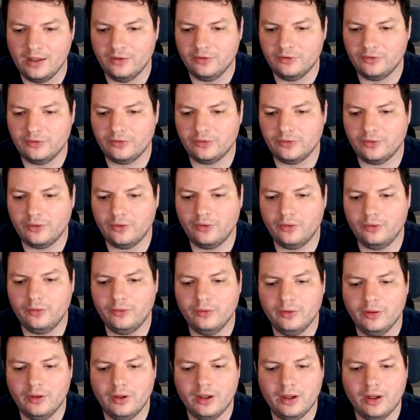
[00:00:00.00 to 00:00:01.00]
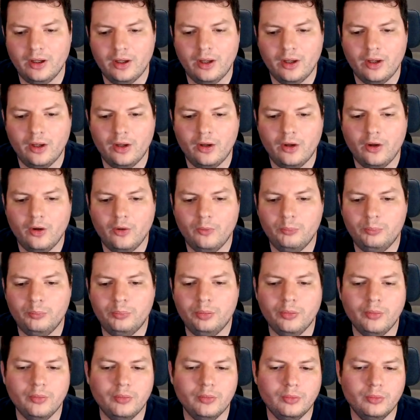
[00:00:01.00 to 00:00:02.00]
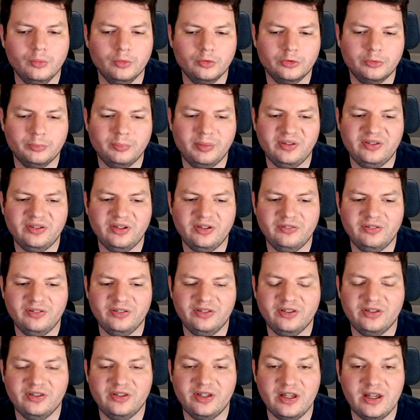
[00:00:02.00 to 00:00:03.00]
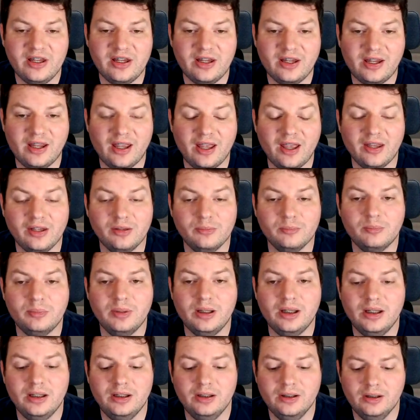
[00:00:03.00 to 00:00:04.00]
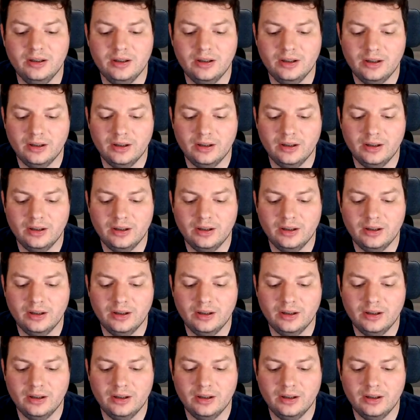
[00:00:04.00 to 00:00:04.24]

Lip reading: So a poor specificity can be